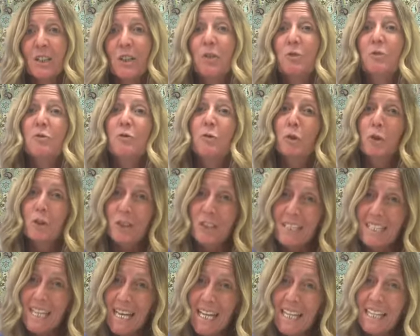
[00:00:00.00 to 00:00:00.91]
for
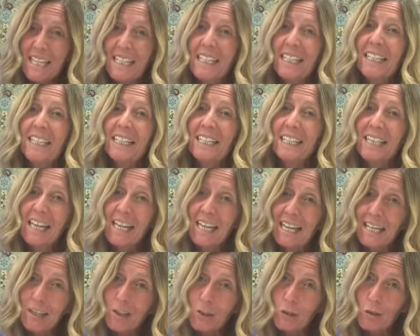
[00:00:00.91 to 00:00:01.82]
taking
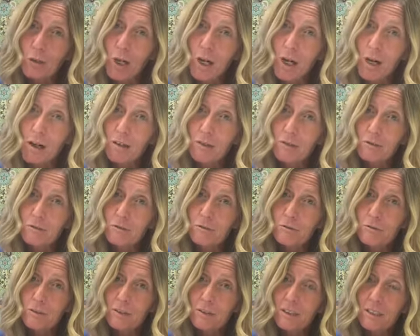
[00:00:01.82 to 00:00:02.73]
care of
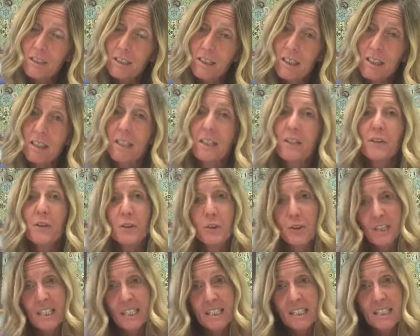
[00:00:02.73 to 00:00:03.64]

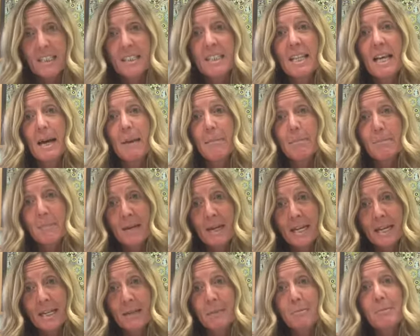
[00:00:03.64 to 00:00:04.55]
things that
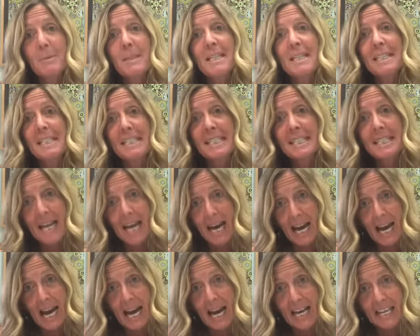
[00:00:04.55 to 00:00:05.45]
make me
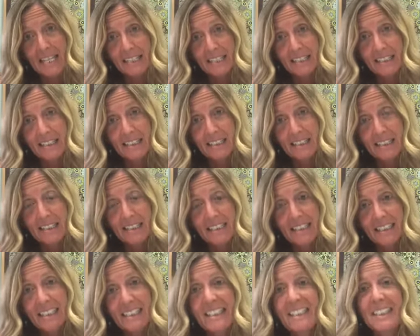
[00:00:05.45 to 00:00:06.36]
sad,
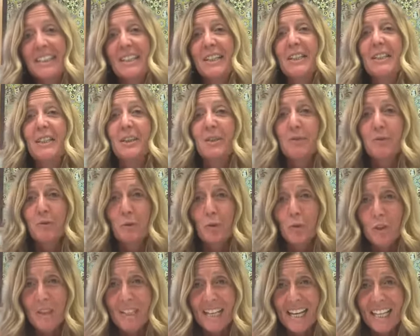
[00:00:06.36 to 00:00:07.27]

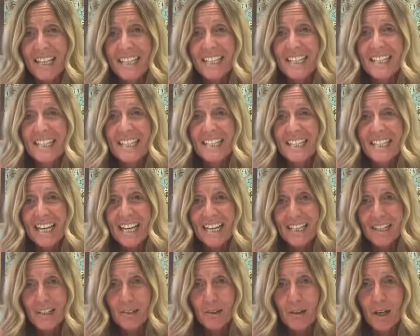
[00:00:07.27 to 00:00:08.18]
for taking
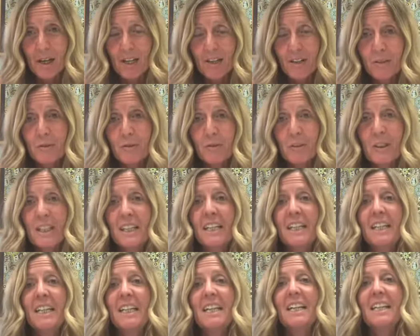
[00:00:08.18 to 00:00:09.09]
care of
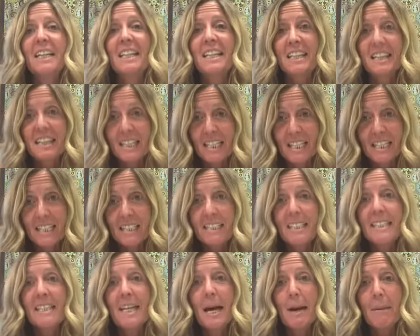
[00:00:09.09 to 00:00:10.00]

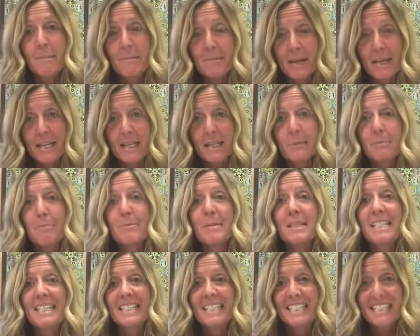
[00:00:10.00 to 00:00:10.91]
things that make
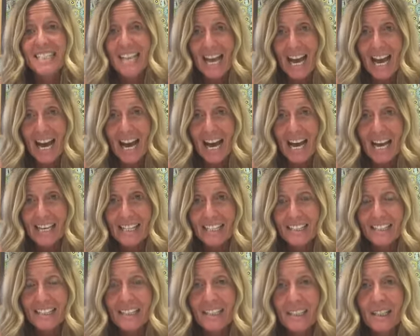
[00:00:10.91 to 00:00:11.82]
me sad.
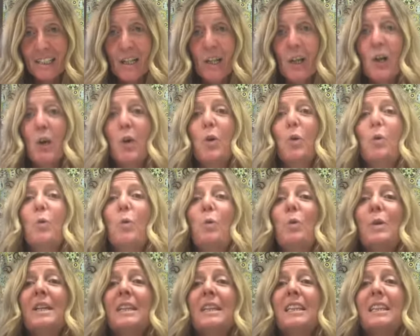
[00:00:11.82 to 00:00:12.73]

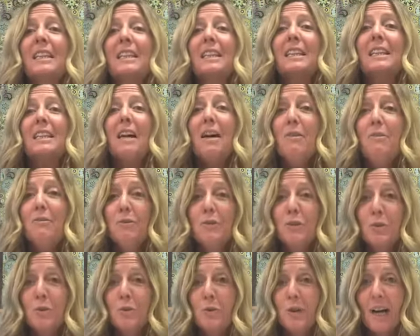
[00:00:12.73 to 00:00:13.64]
We love
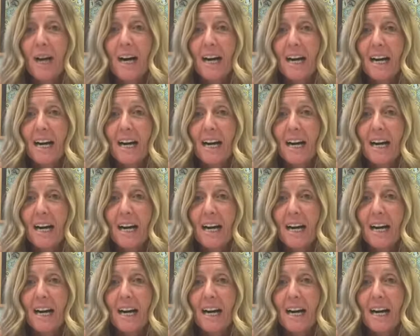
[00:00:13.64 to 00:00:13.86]
you, God.